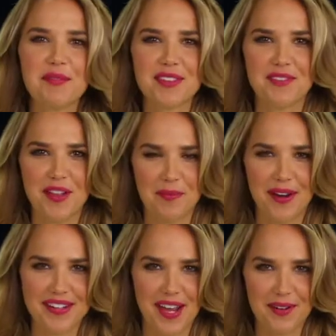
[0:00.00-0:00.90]
to the Vampire
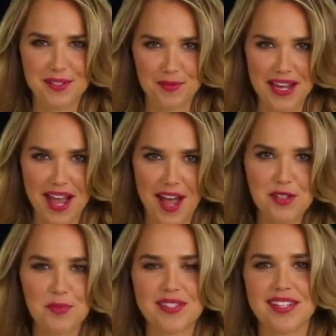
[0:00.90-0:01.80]
Diaries Rehash
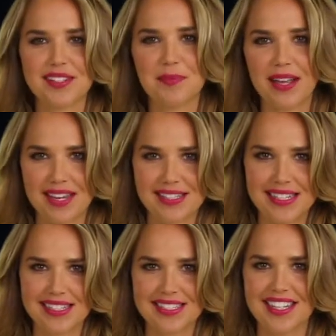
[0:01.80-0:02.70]
presented by
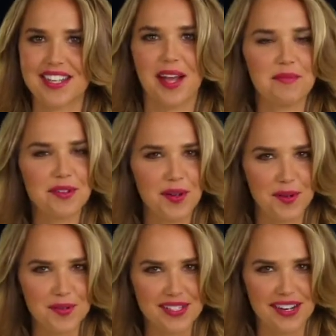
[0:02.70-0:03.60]
AT&T. I'm your
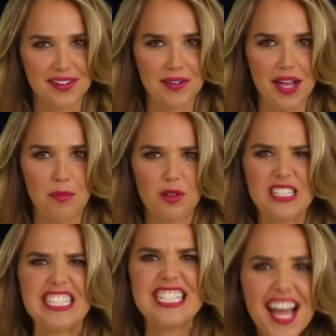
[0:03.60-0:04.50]
host, Arielle Kebbel,
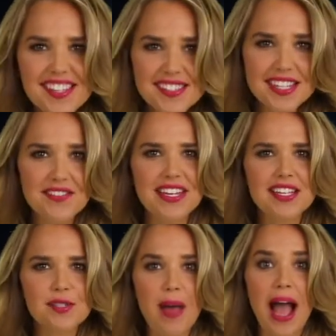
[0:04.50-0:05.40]
and yes, TVD
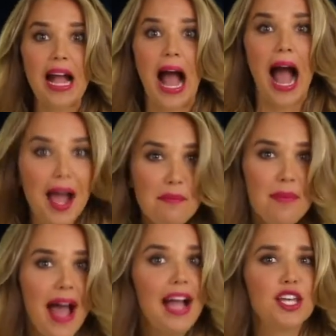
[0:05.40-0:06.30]
is back, I'm
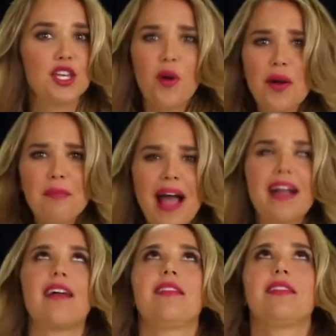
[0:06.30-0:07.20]
back, you're back,
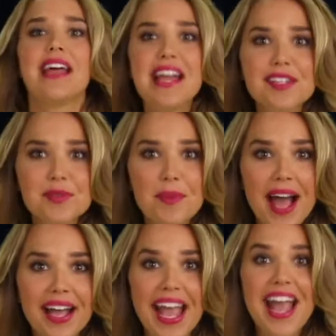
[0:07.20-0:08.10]
Elena's
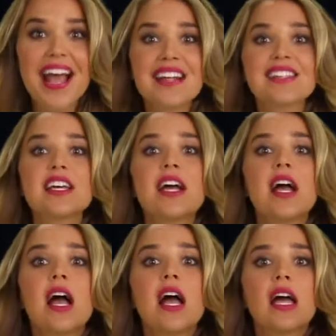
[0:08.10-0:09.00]
back, and
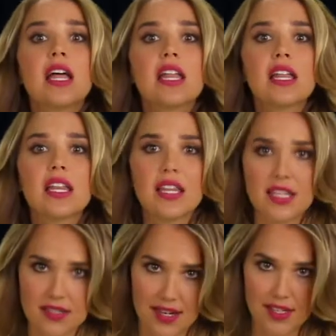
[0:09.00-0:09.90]

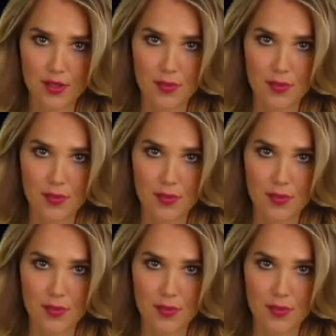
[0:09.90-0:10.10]
these guys are